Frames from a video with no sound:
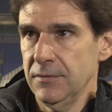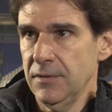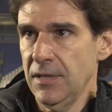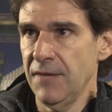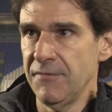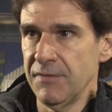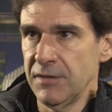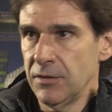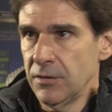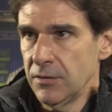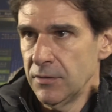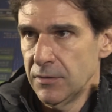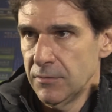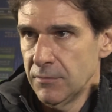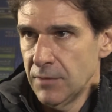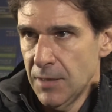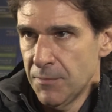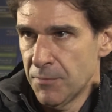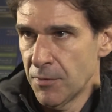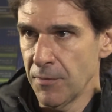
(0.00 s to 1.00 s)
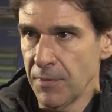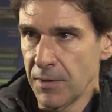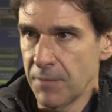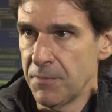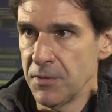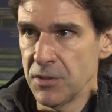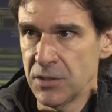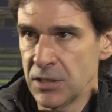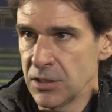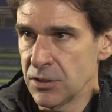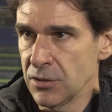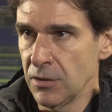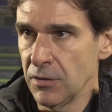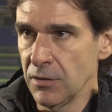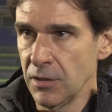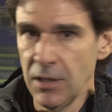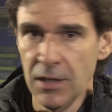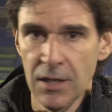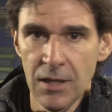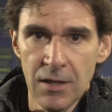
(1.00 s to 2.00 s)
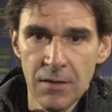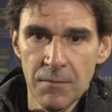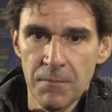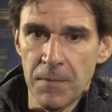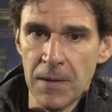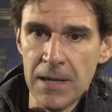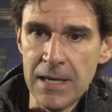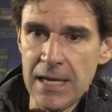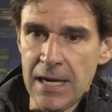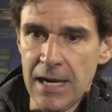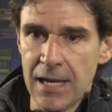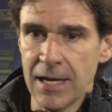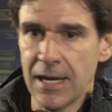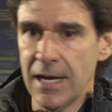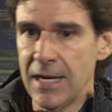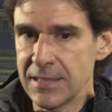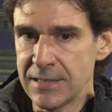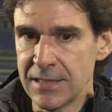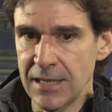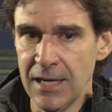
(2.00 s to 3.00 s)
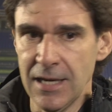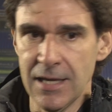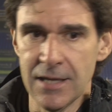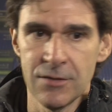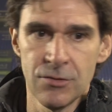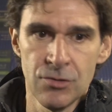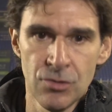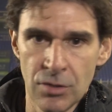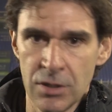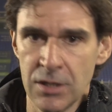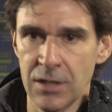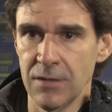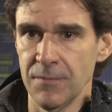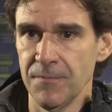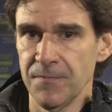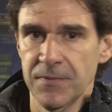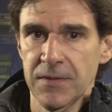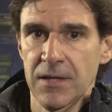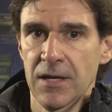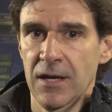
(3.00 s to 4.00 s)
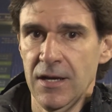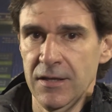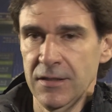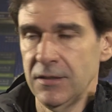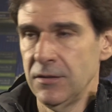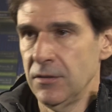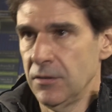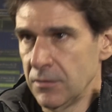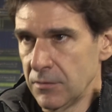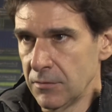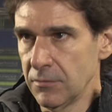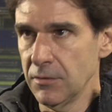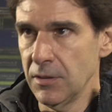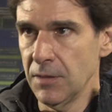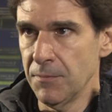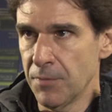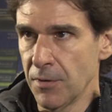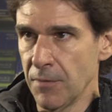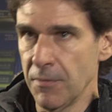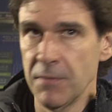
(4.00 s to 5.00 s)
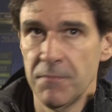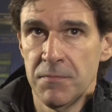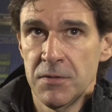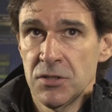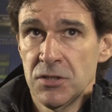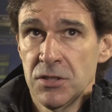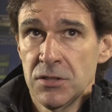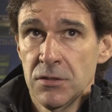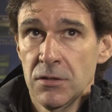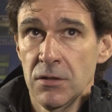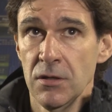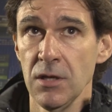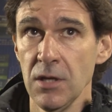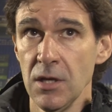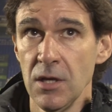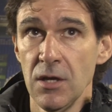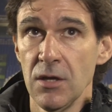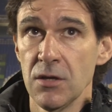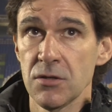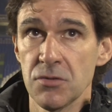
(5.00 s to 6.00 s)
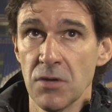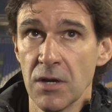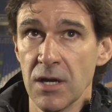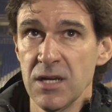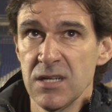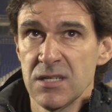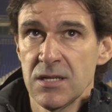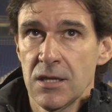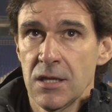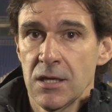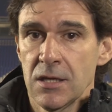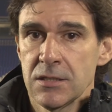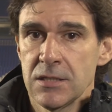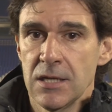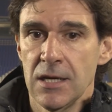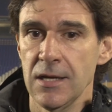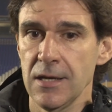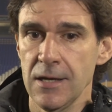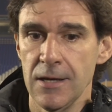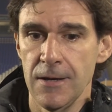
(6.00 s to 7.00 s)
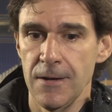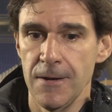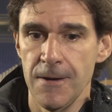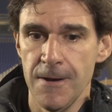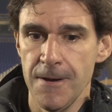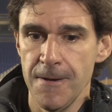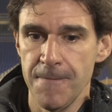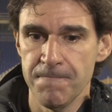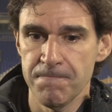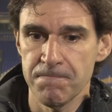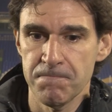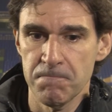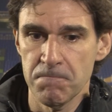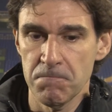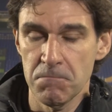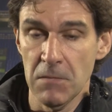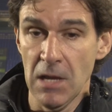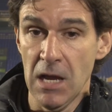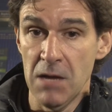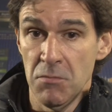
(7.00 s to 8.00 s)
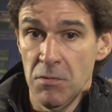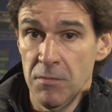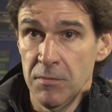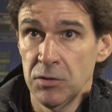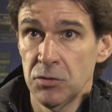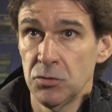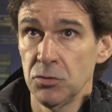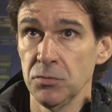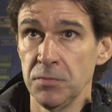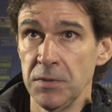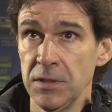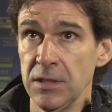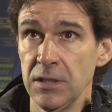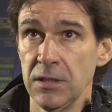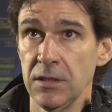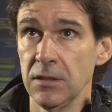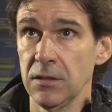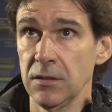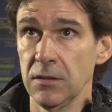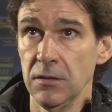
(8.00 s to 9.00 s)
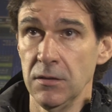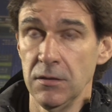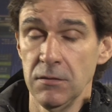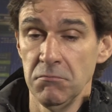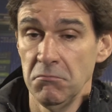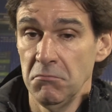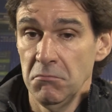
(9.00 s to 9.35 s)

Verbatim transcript: haven't done a proper preseason. Players like Gaza, like Yuki, hadn't done the proper preseason. So again, I think it's a, a moment to be